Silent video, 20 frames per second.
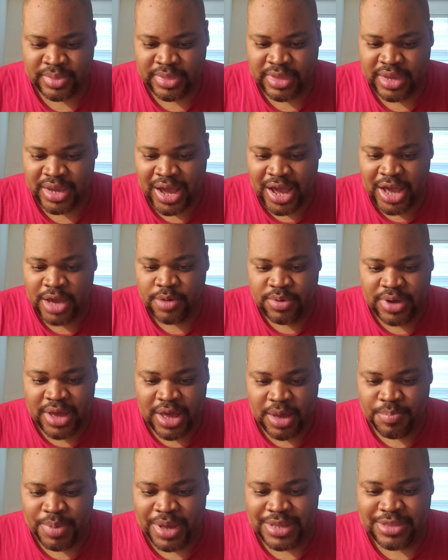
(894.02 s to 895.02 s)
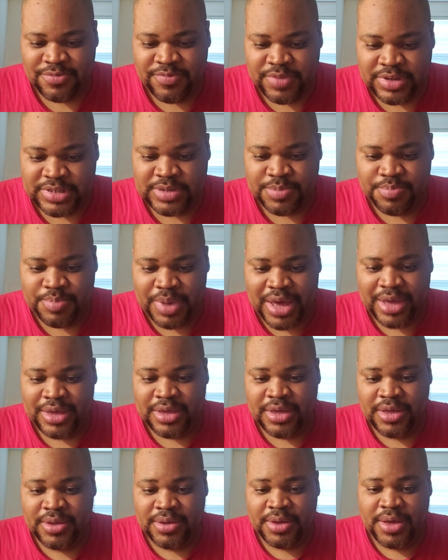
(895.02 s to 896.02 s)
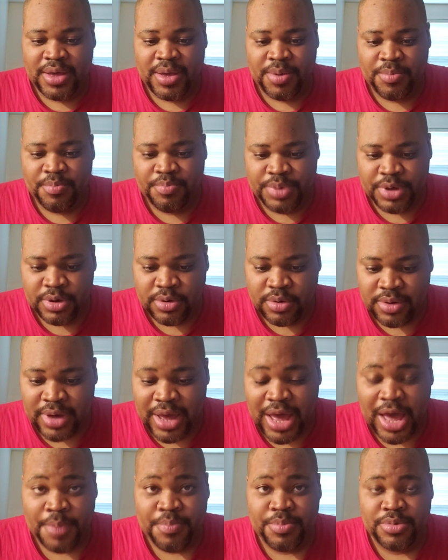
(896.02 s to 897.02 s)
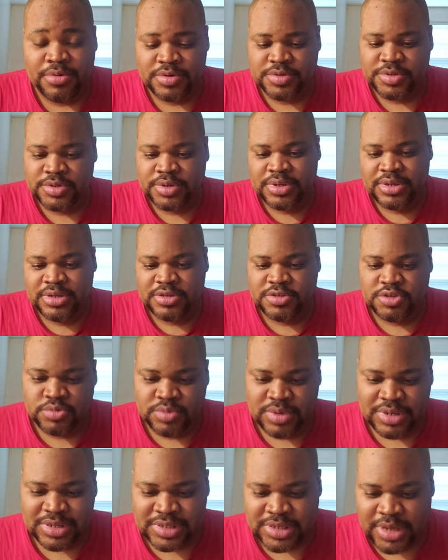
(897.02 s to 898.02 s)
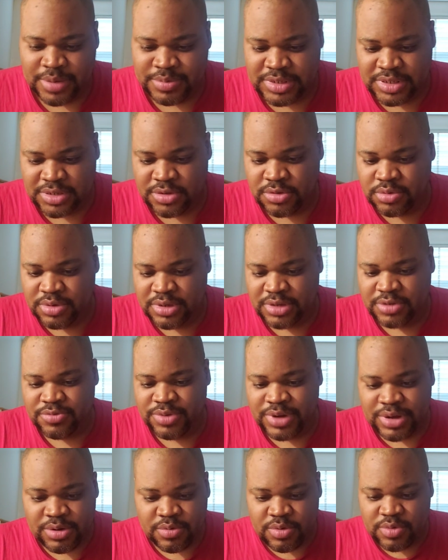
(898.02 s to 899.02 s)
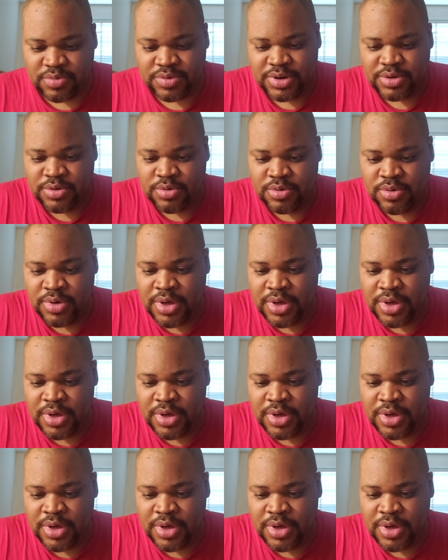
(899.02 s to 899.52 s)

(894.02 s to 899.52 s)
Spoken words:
Iowa halfback defensive back Bill Happel's 2 interceptions, including a critical